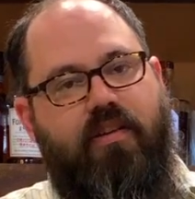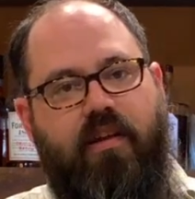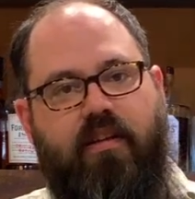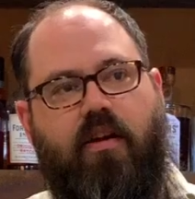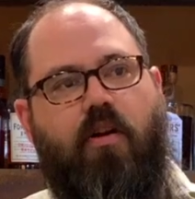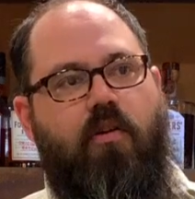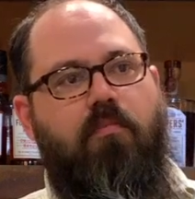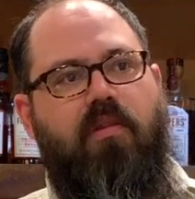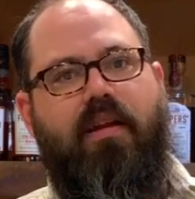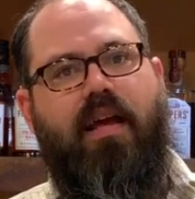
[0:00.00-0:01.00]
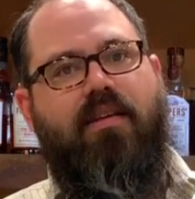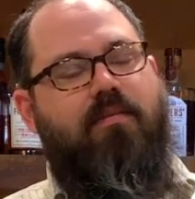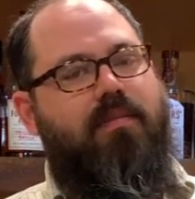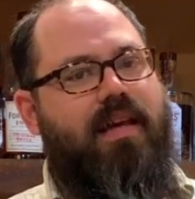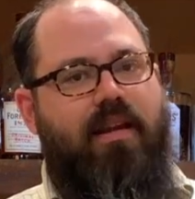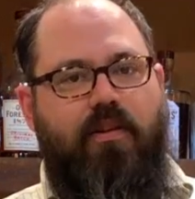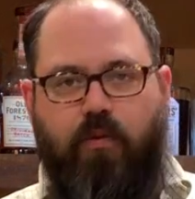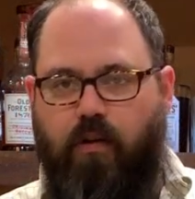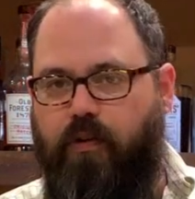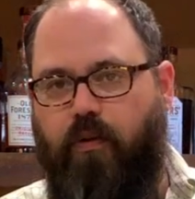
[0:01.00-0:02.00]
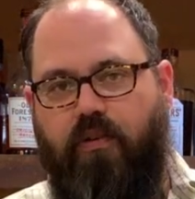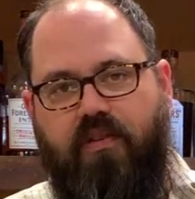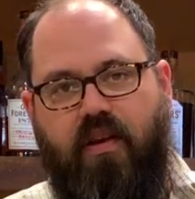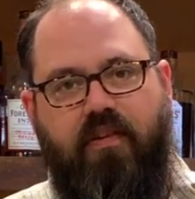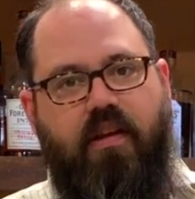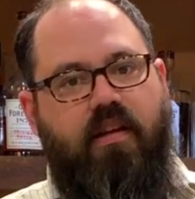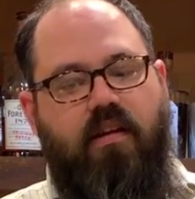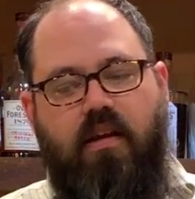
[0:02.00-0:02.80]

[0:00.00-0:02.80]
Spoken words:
I think the current blend has some 10 and 12-year-old stuff in it.